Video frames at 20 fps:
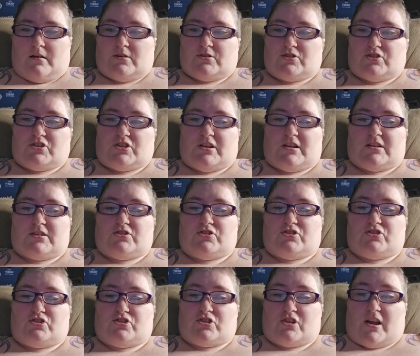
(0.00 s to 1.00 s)
She had
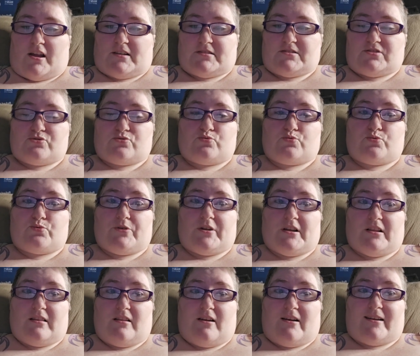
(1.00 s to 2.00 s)
just
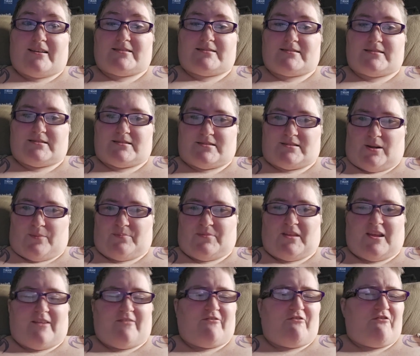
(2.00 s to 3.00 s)
realized
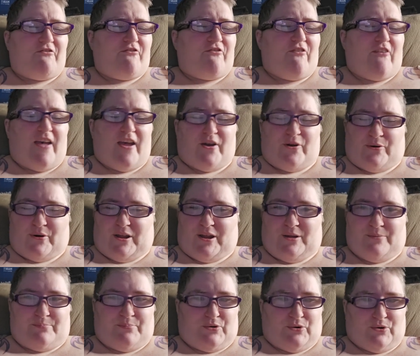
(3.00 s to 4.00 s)
something very
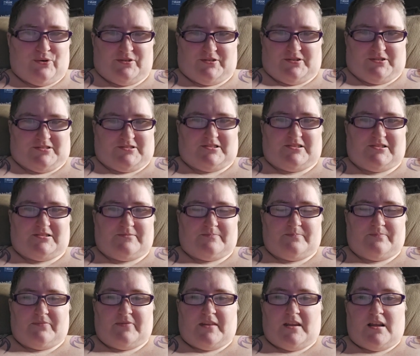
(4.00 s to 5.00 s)
important.
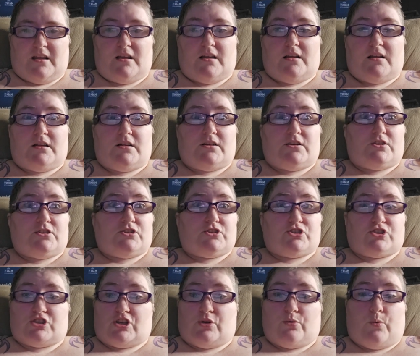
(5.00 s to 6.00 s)

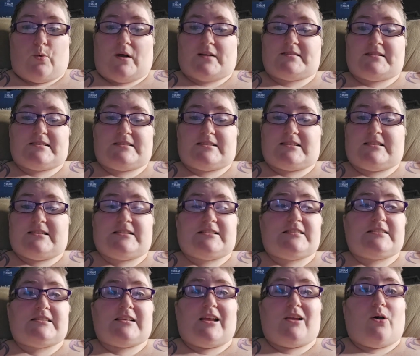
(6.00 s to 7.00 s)
She wasn't in the
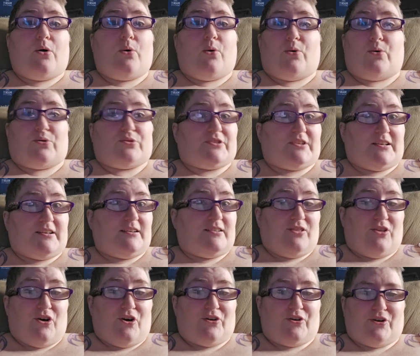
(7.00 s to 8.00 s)
Sea-Hold any
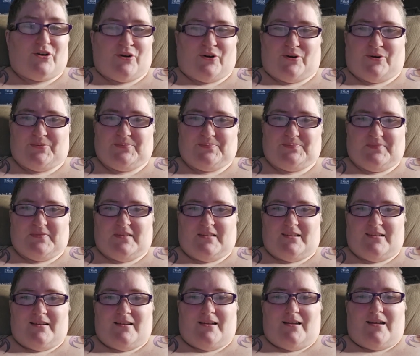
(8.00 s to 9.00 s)
longer,
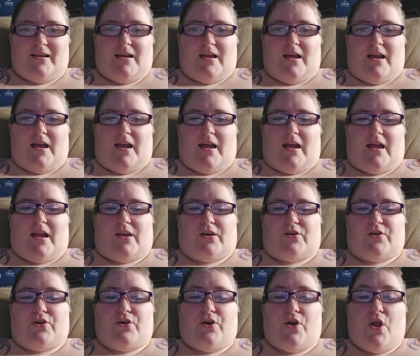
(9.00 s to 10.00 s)

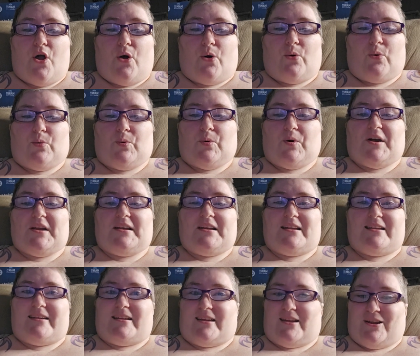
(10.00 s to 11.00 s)
and no one
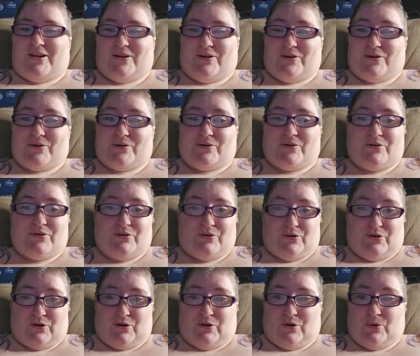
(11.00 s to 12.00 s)
here
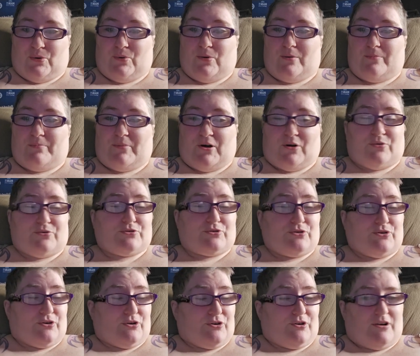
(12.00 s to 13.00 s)
knew about
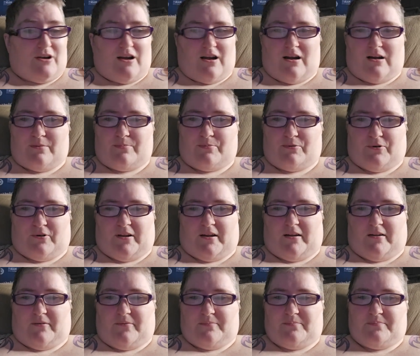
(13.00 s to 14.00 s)
her
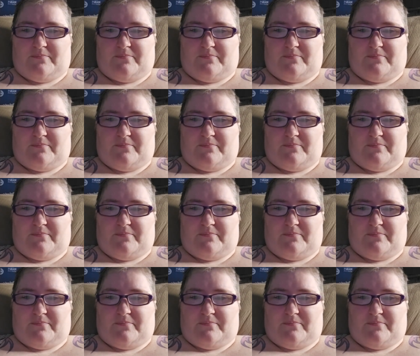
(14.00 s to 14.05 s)
harping.